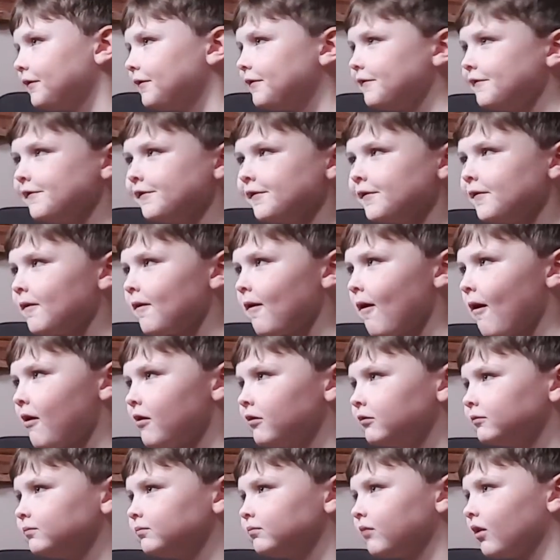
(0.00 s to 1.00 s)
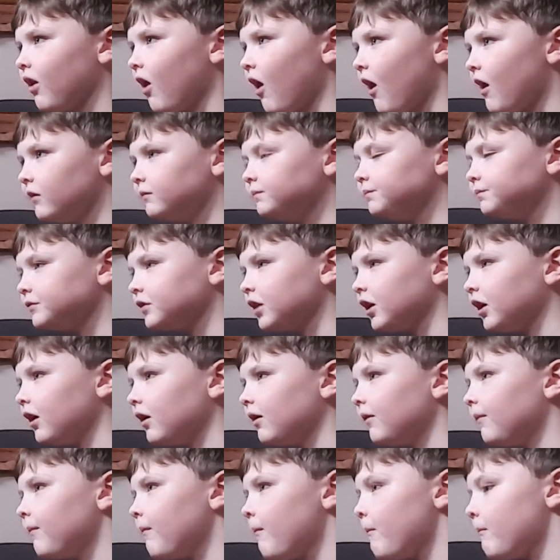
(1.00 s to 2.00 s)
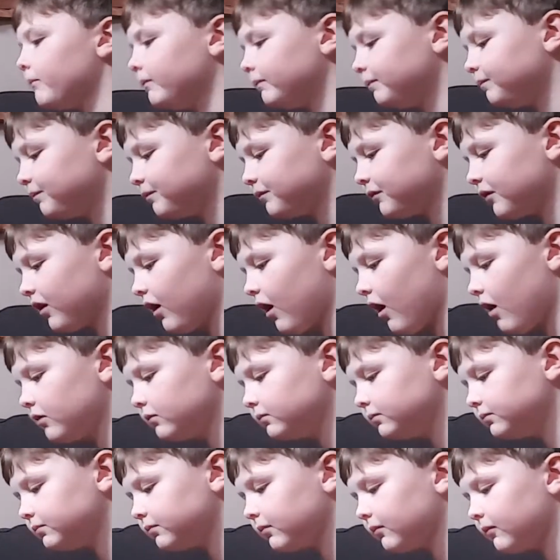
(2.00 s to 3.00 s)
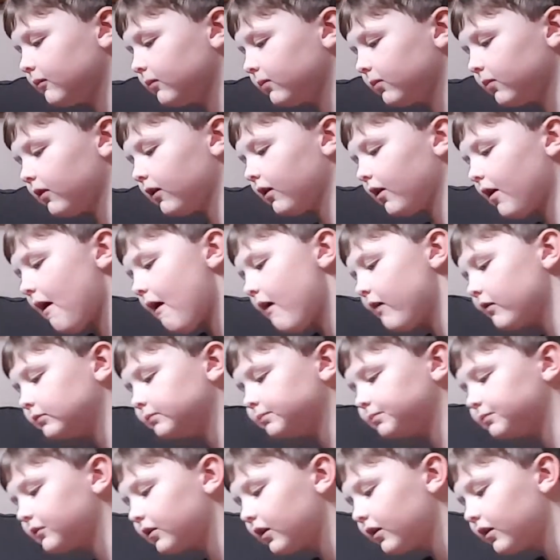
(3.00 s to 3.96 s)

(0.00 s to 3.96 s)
Be thinking of a sentence over there. You got one?